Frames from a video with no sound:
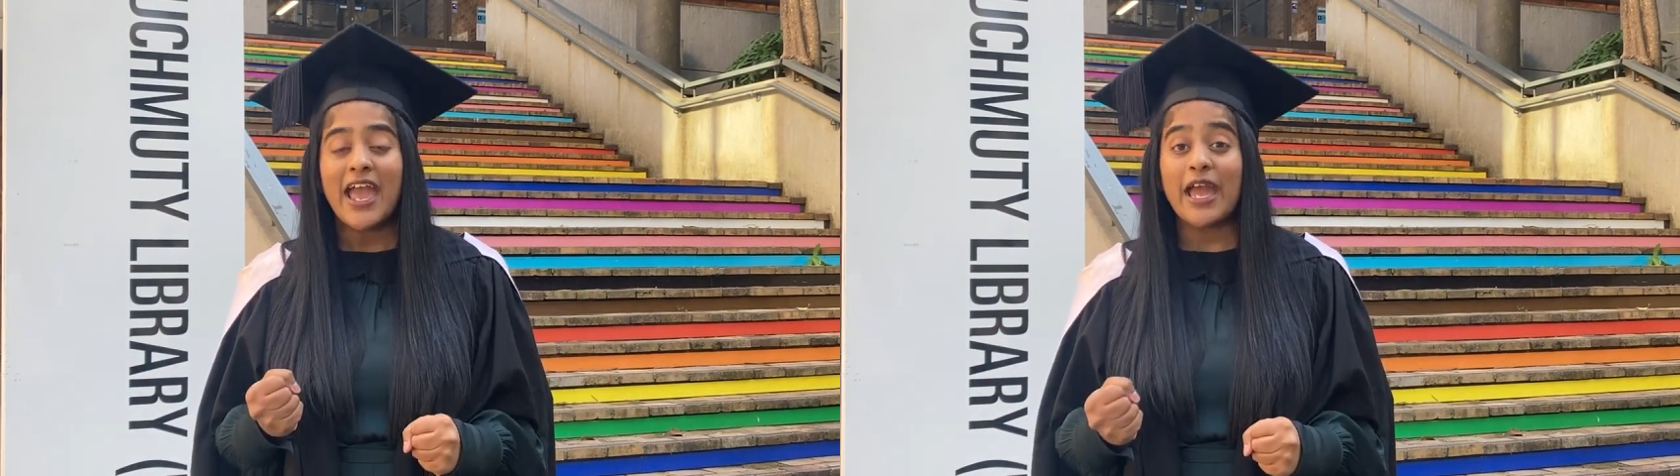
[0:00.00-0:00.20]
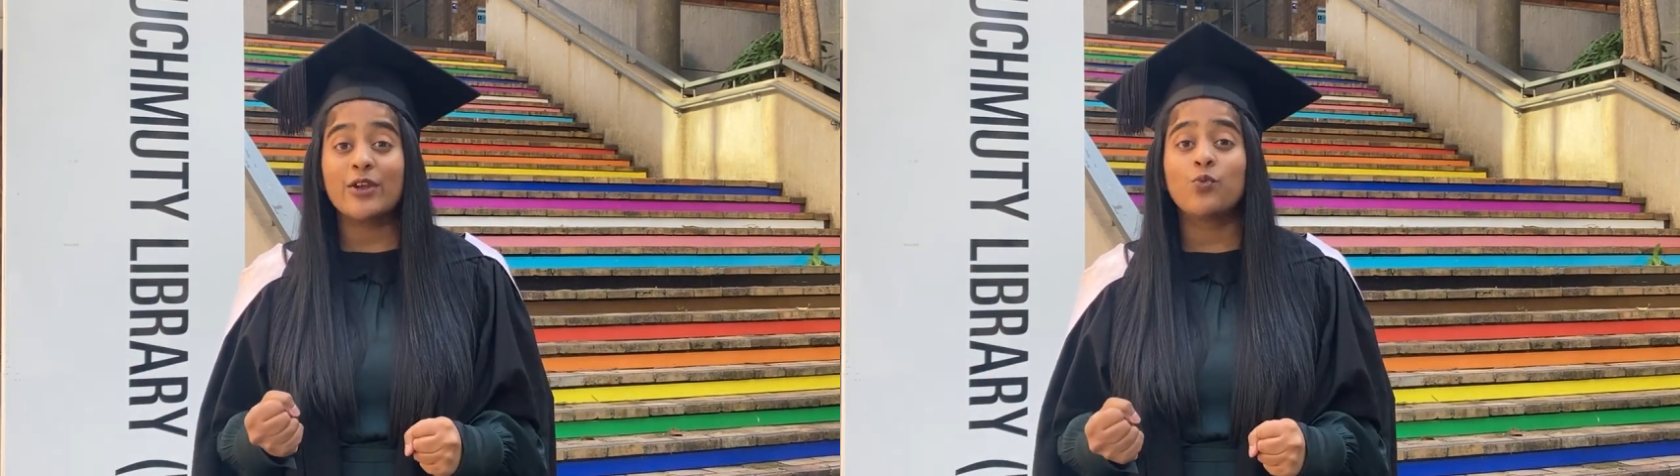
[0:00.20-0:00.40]

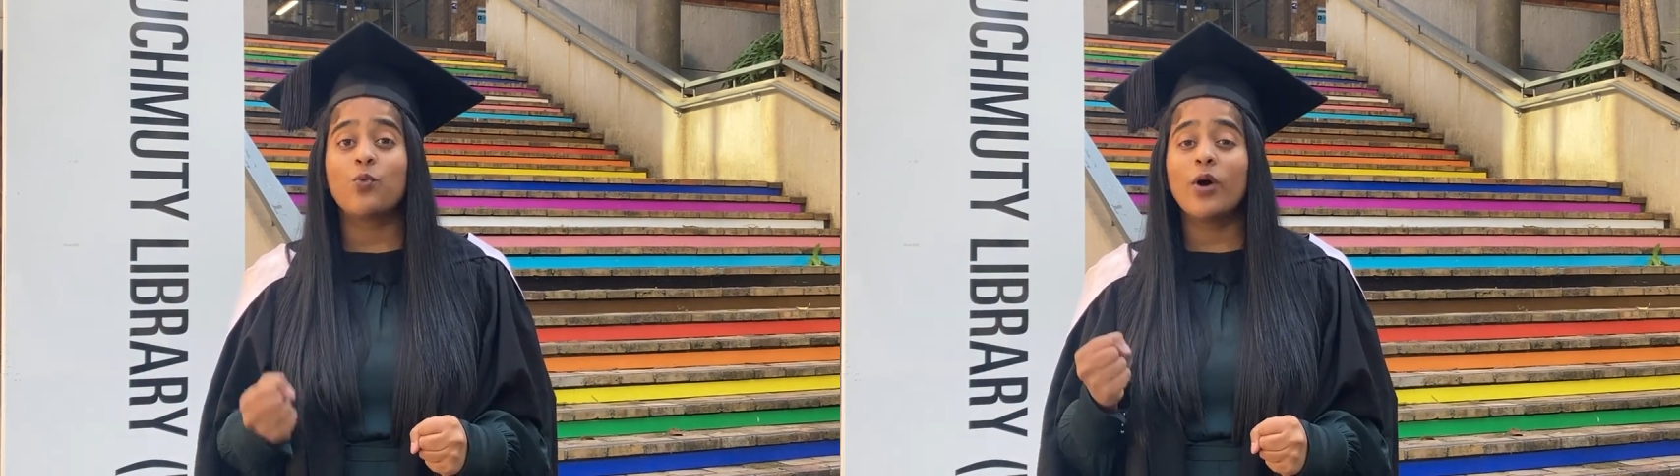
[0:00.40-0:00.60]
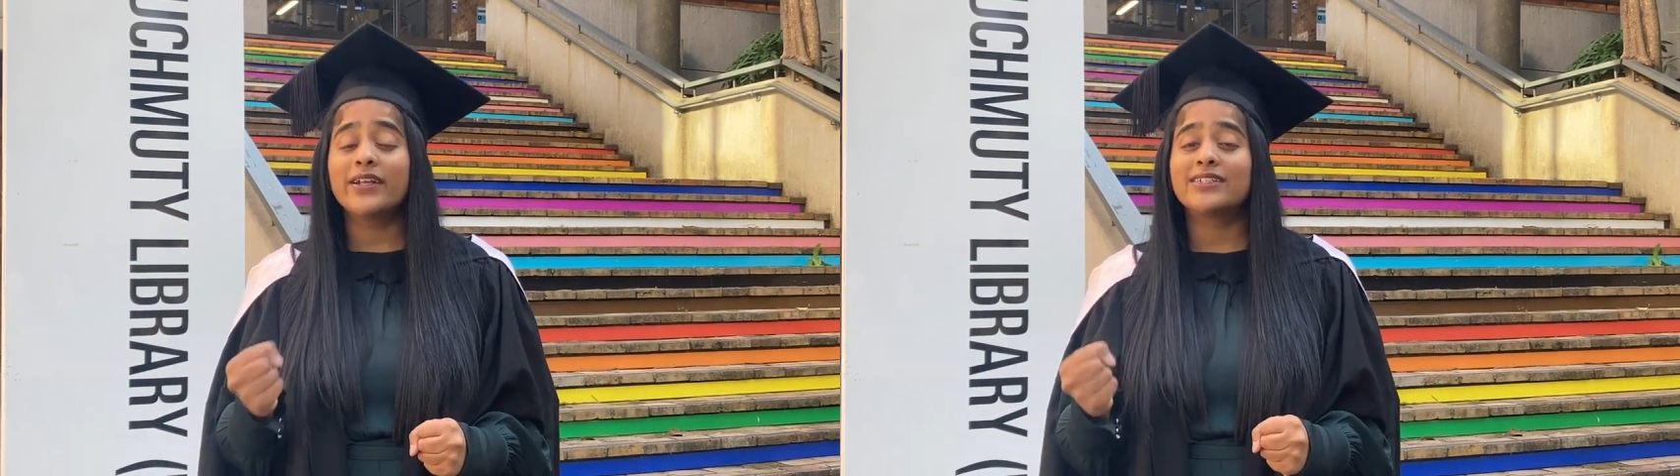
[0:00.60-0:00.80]

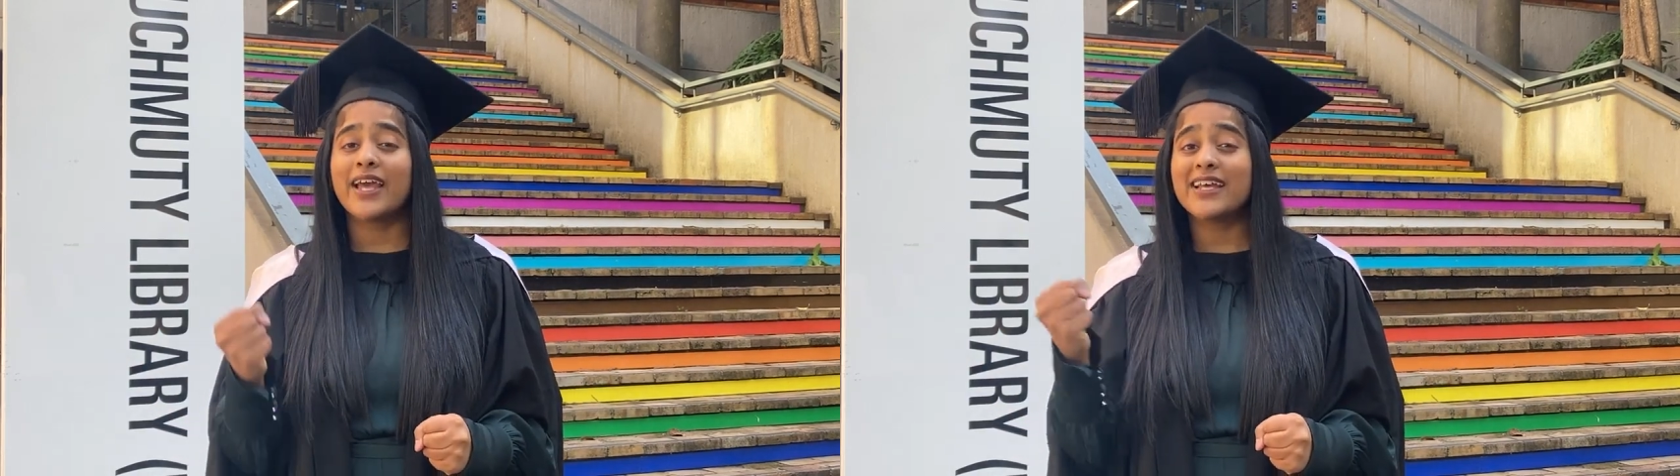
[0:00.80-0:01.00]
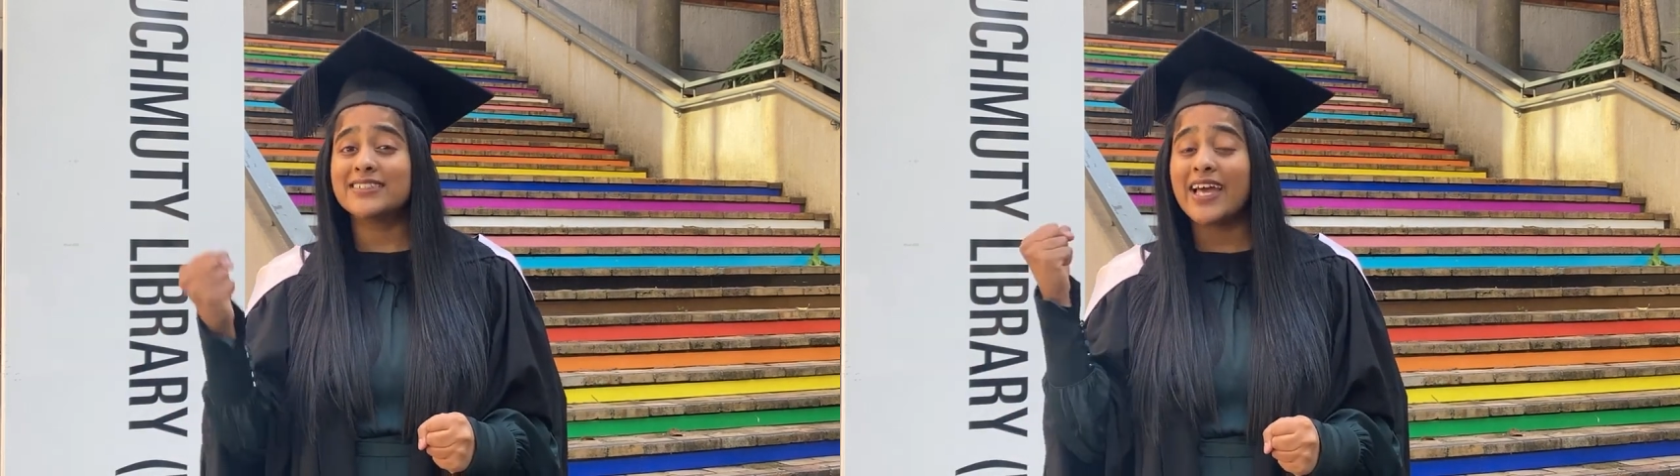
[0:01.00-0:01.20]
and what
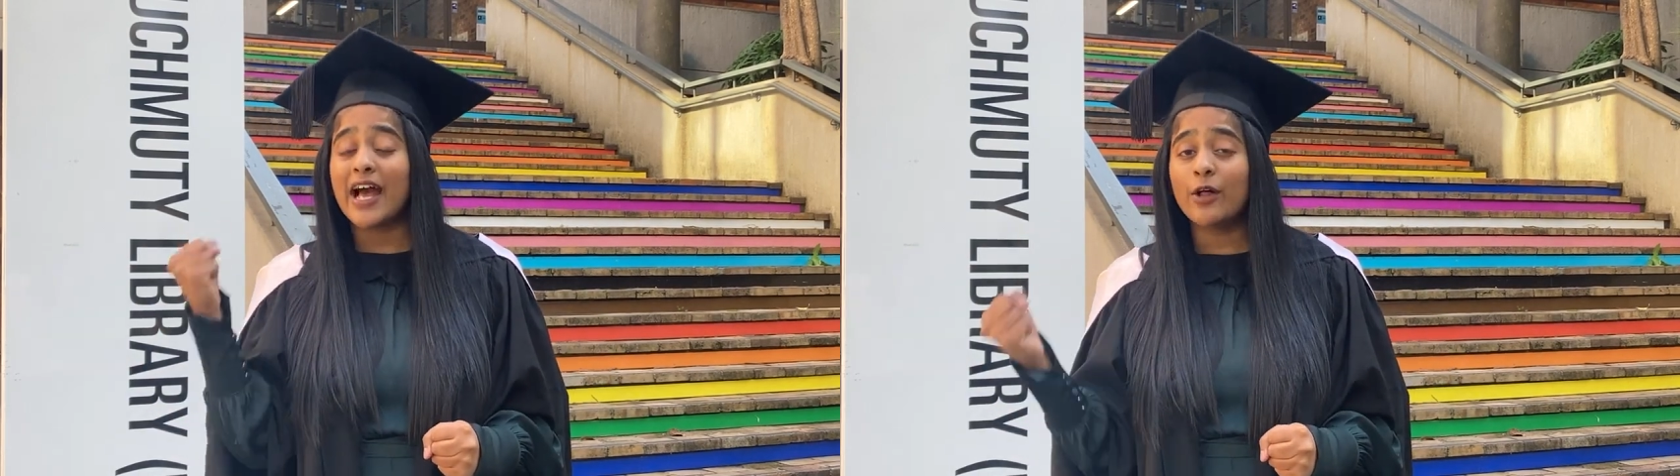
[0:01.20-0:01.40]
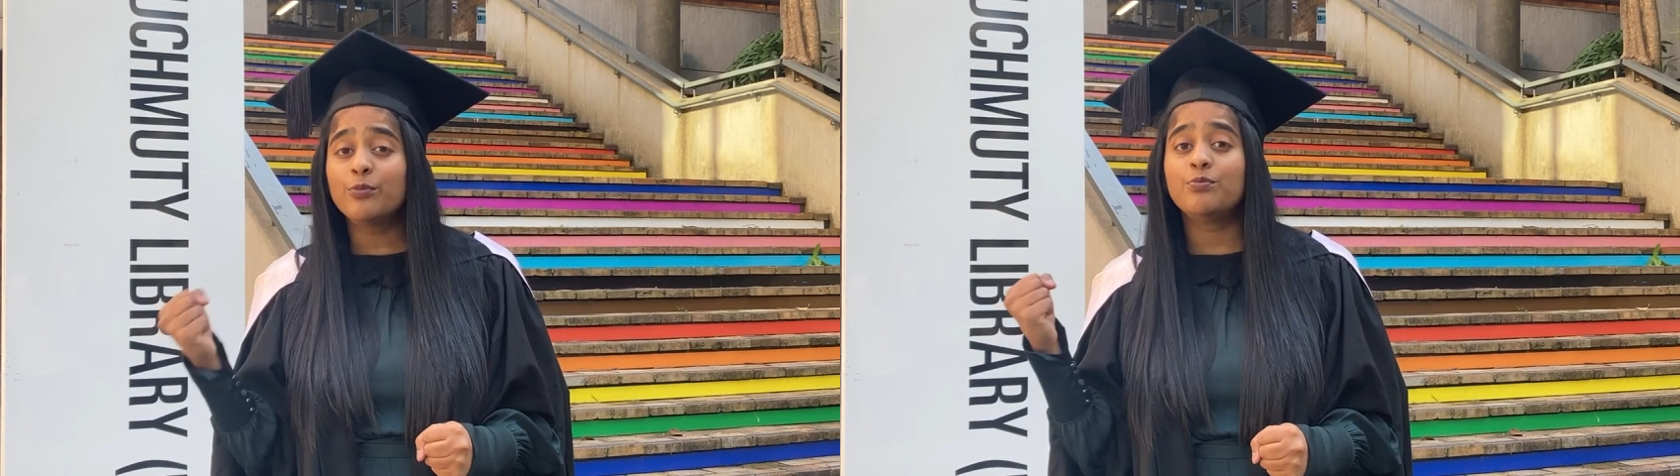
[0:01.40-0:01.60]
has helped